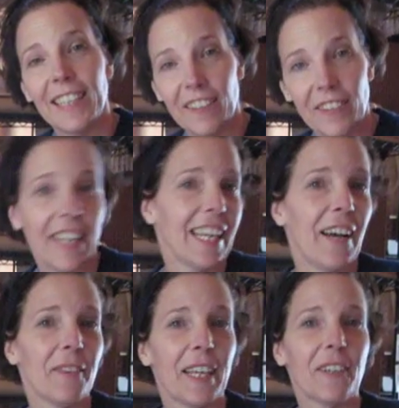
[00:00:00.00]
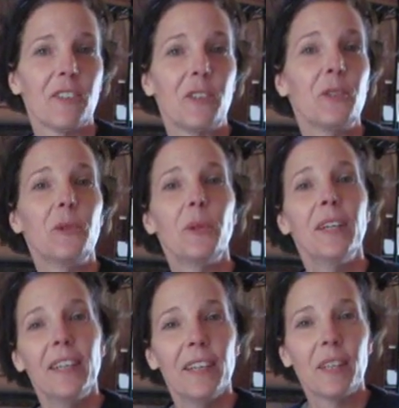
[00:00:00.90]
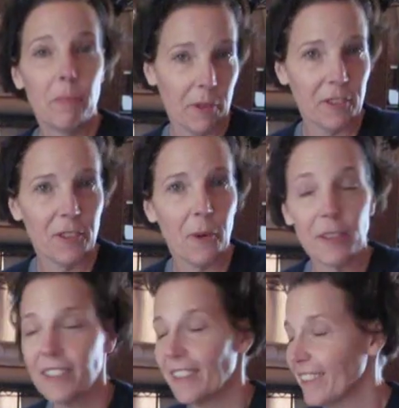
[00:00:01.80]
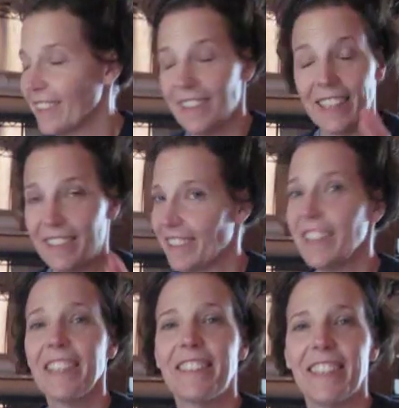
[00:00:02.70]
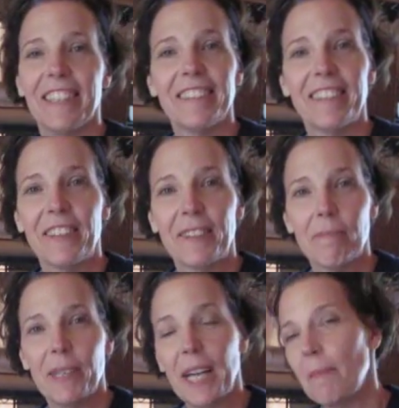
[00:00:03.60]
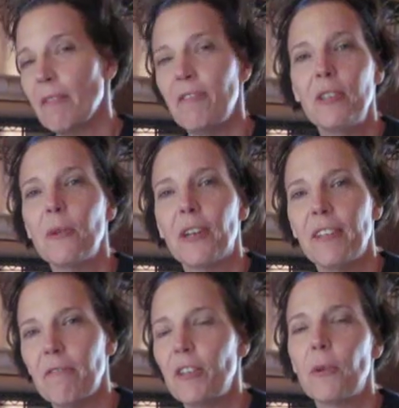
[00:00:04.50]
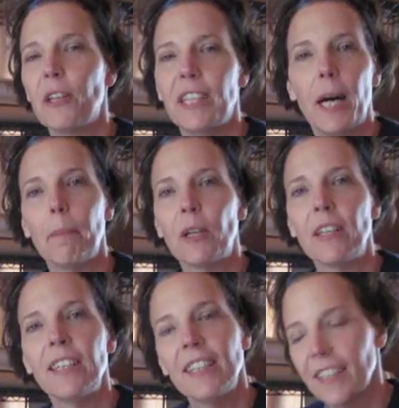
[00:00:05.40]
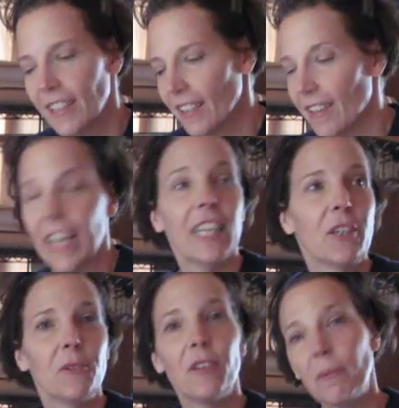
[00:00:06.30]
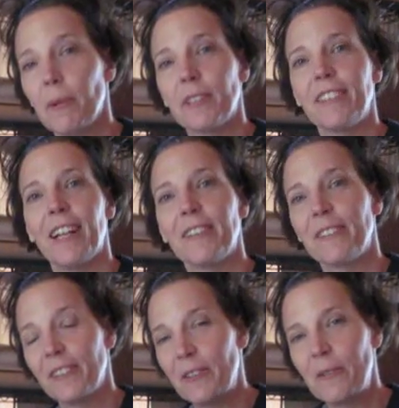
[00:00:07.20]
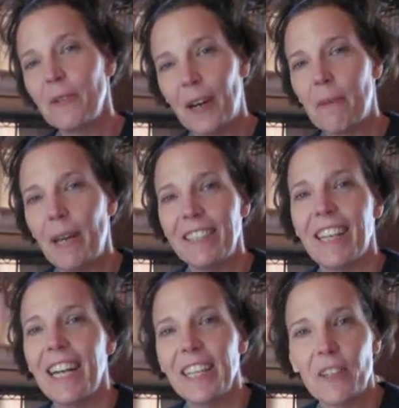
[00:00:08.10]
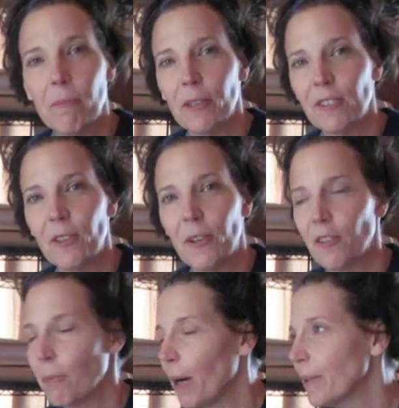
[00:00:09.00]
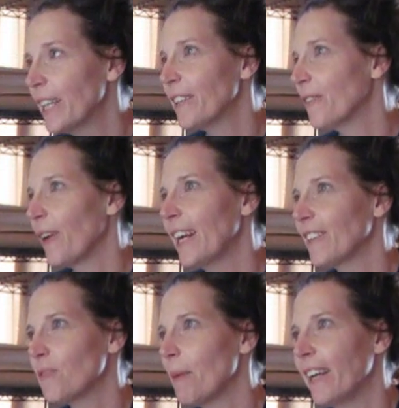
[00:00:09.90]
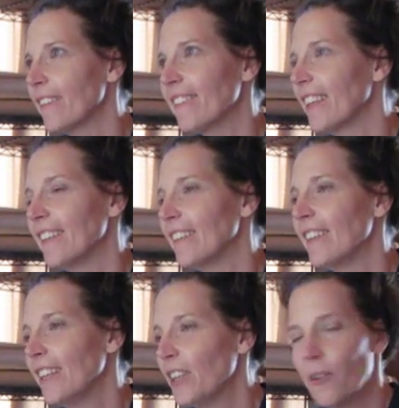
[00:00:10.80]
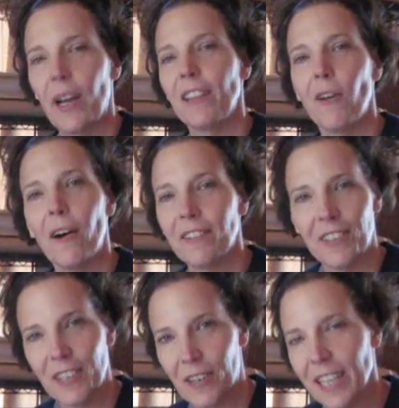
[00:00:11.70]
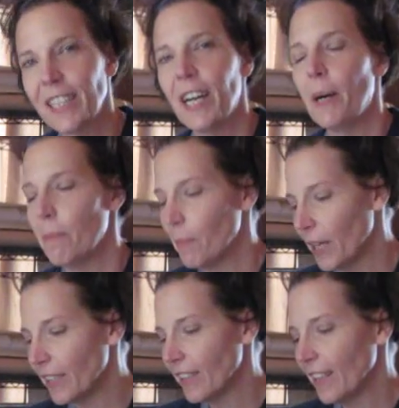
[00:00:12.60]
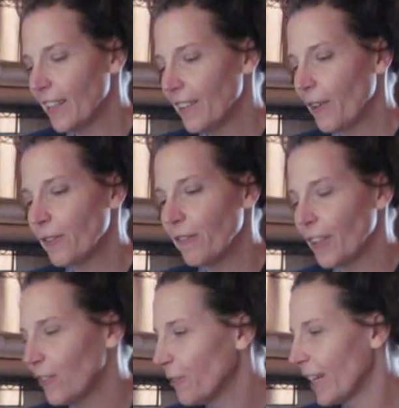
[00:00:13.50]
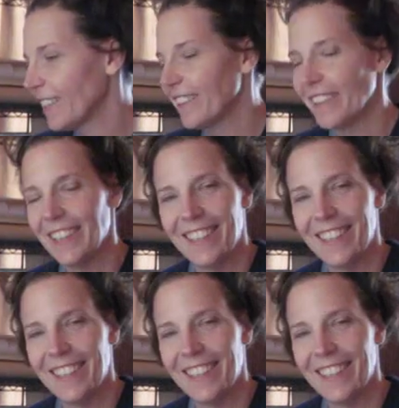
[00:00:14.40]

is getting out there to the bookstores that still exist. They're becoming fewer and fewer in number. Thank you to the booksellers who are maintaining your bookstores, probably at great expense and great loss to your income, but those of us who like to